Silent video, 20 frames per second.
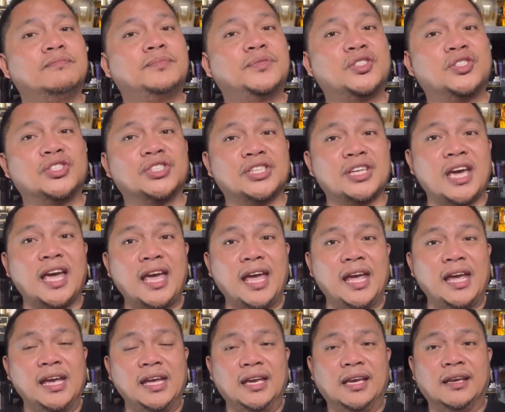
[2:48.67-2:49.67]

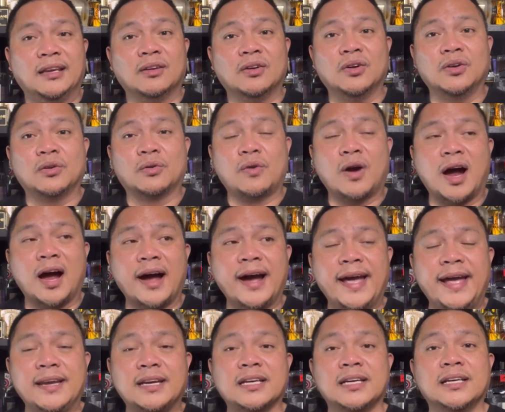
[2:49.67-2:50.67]
chain. All
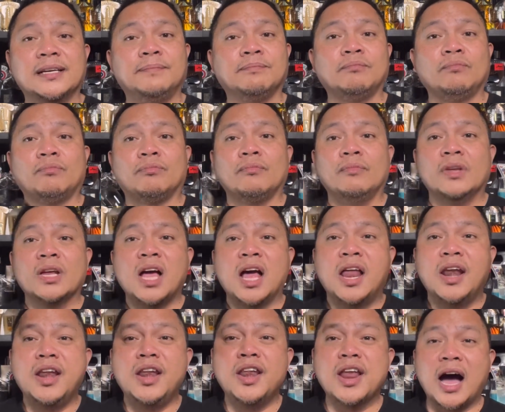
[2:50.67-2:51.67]
right,
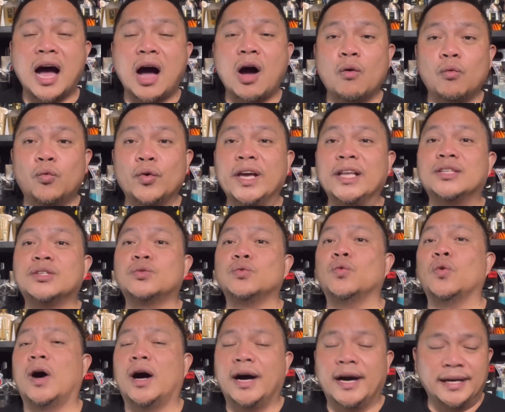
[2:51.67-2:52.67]
now which
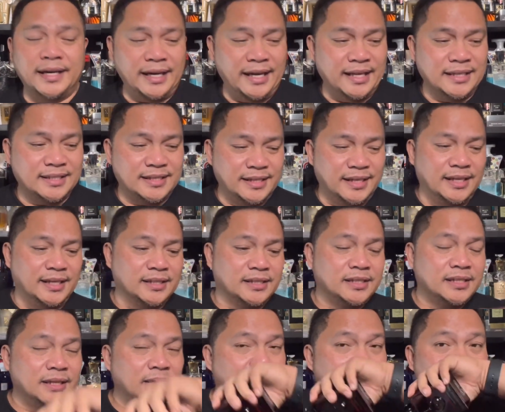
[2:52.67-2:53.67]
one is
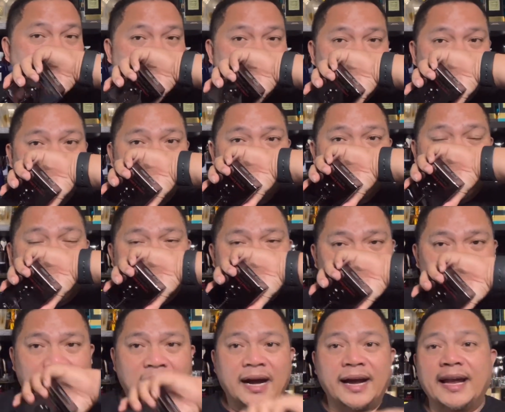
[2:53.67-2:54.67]
this?
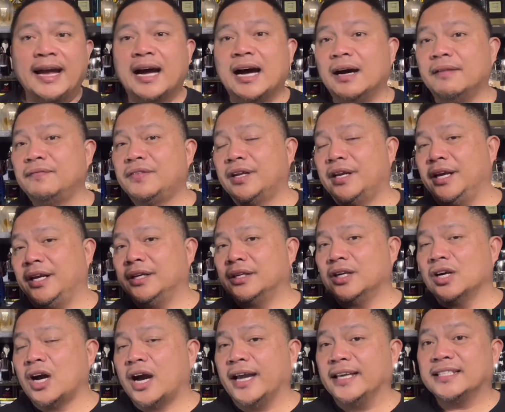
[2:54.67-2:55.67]
I have here,
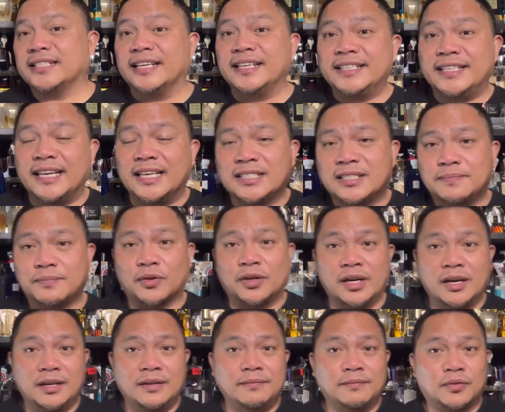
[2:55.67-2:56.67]
guys, and this for
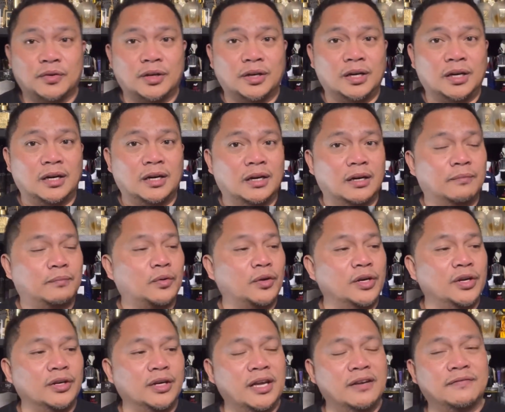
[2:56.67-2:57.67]

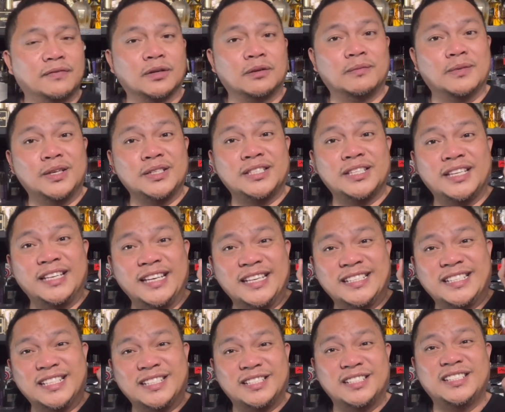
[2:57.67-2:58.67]
your information,
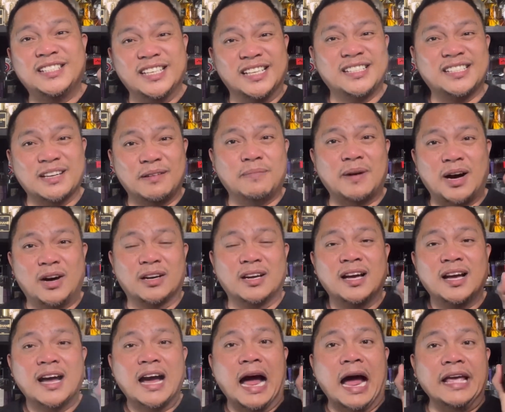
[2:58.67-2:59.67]
this is just
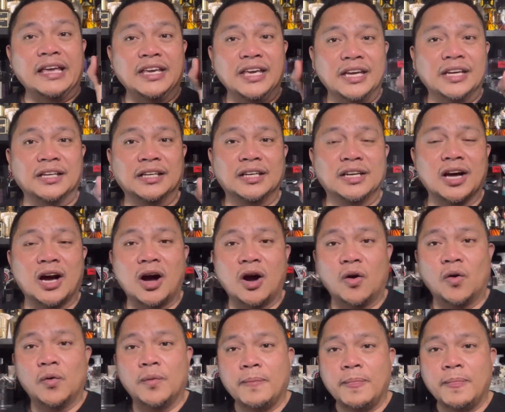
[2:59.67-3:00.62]
about a year now,